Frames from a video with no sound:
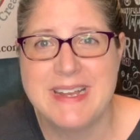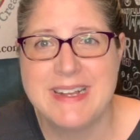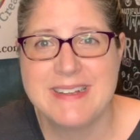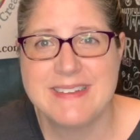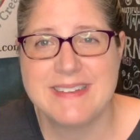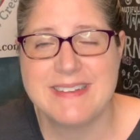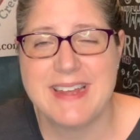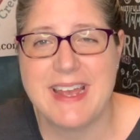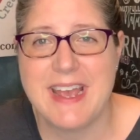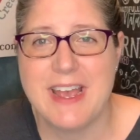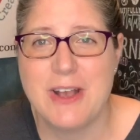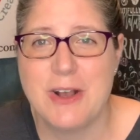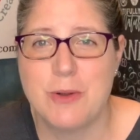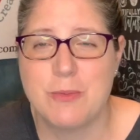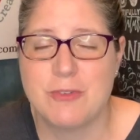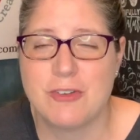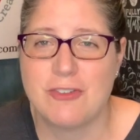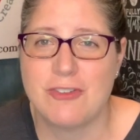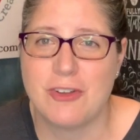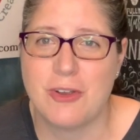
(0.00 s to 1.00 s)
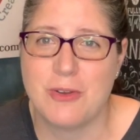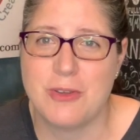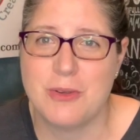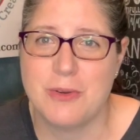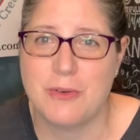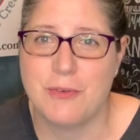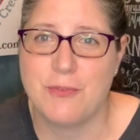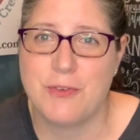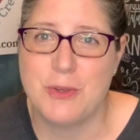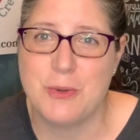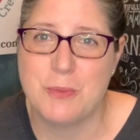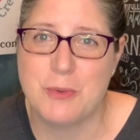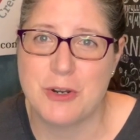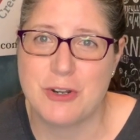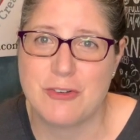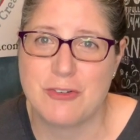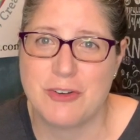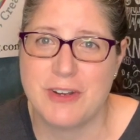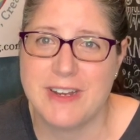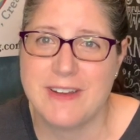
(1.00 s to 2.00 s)
Today I hope to show you a few more
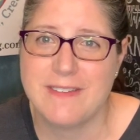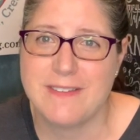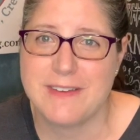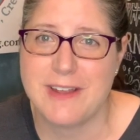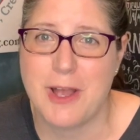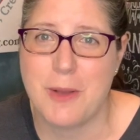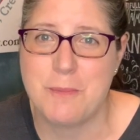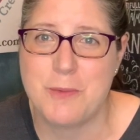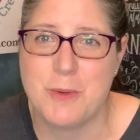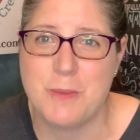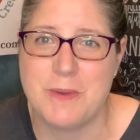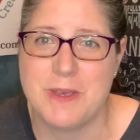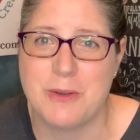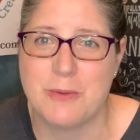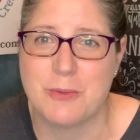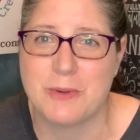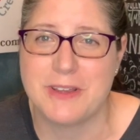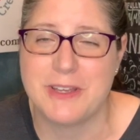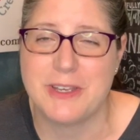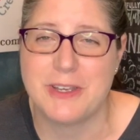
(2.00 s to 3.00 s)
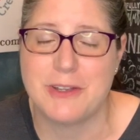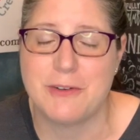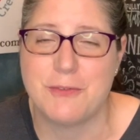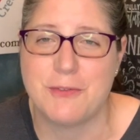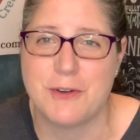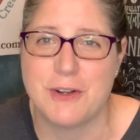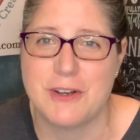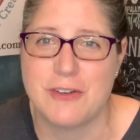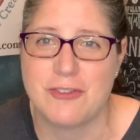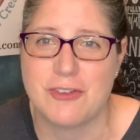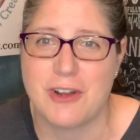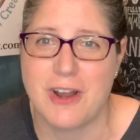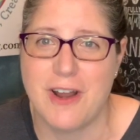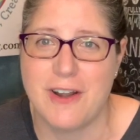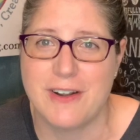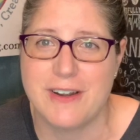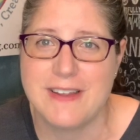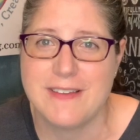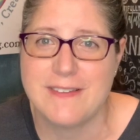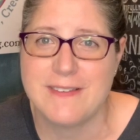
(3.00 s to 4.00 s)
tricks to help you be a really good furniture
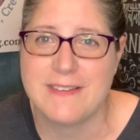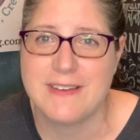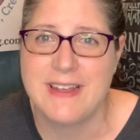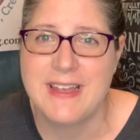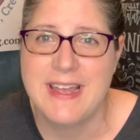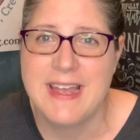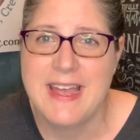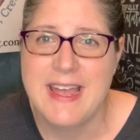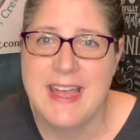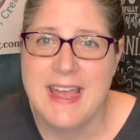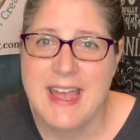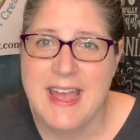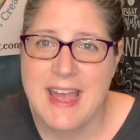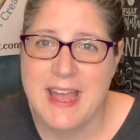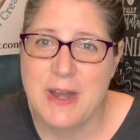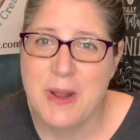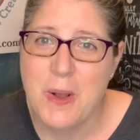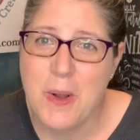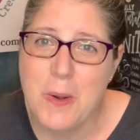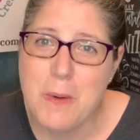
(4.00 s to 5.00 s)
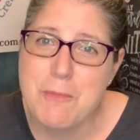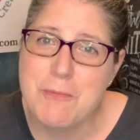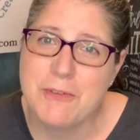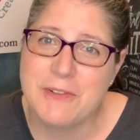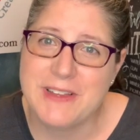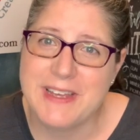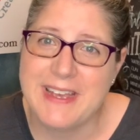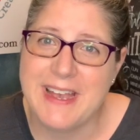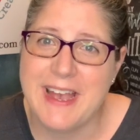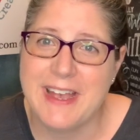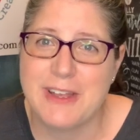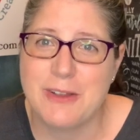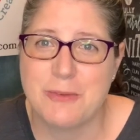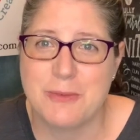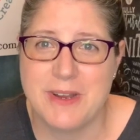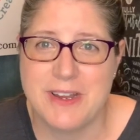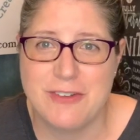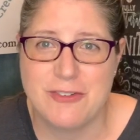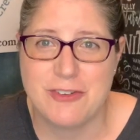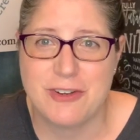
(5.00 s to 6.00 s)
artist and hopefully I can
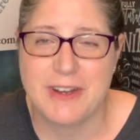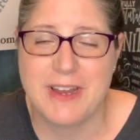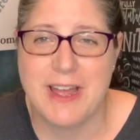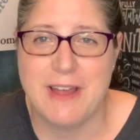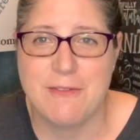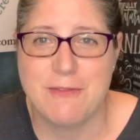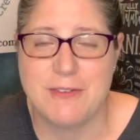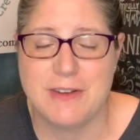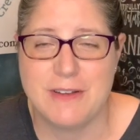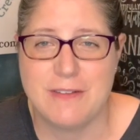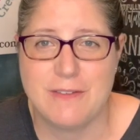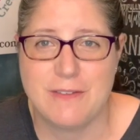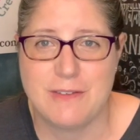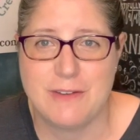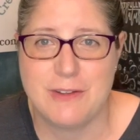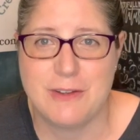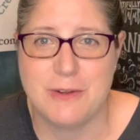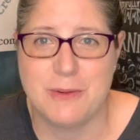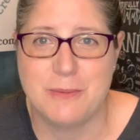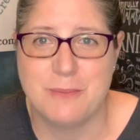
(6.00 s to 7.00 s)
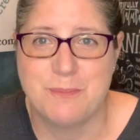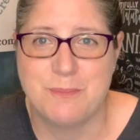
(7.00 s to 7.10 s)
raise your confidence too.